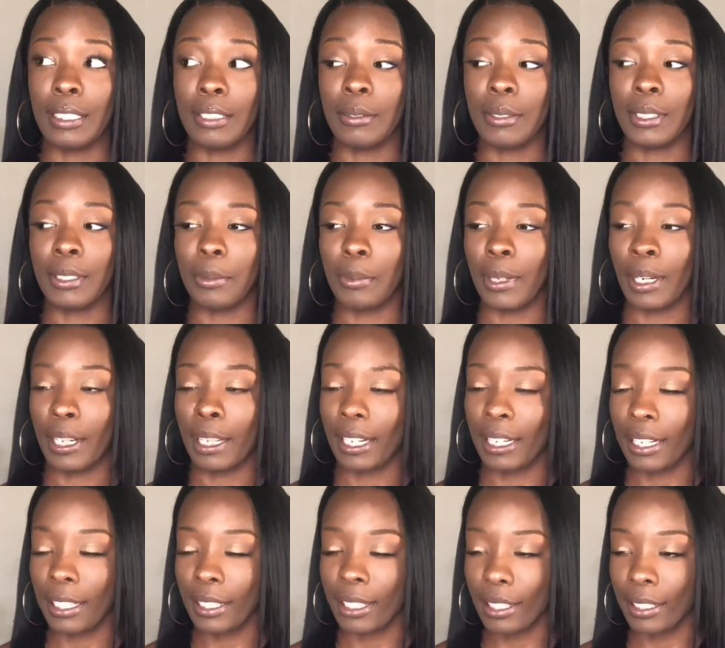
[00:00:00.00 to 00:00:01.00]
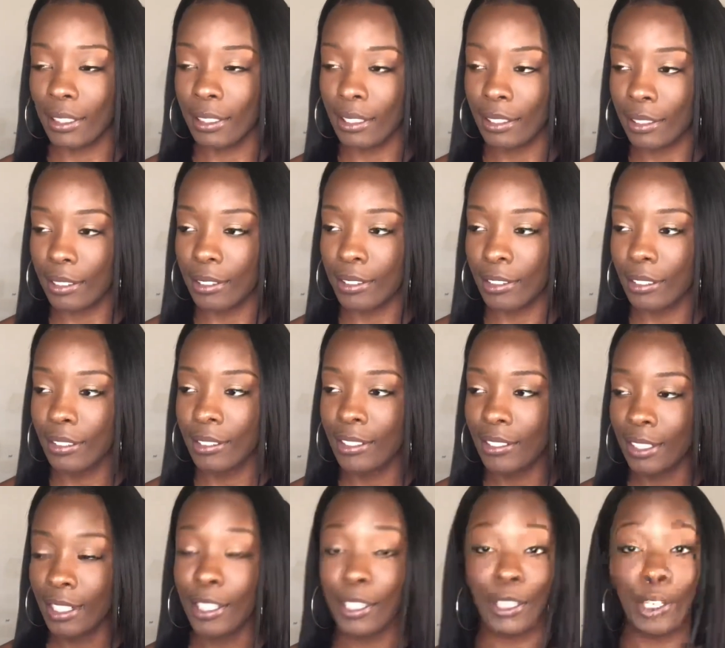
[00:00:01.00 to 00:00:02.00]
What's the word I can even think of?
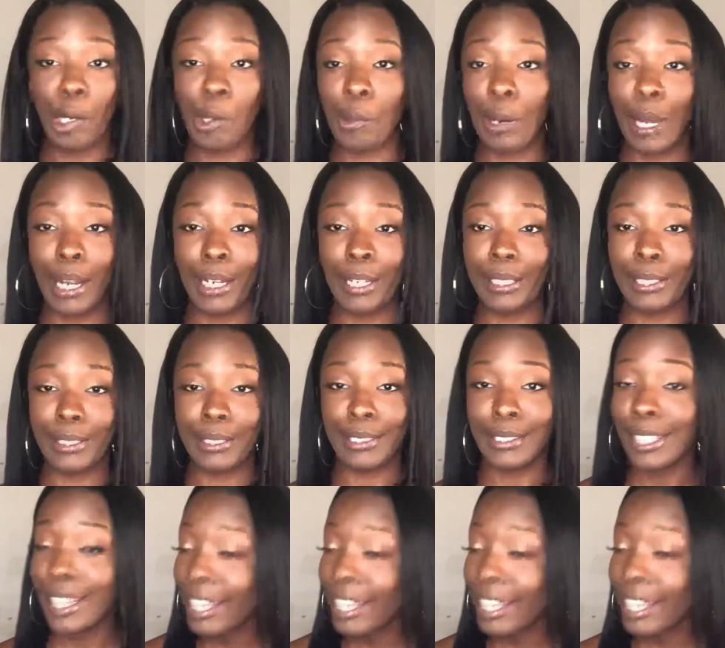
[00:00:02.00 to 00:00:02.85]
No, I ain't this.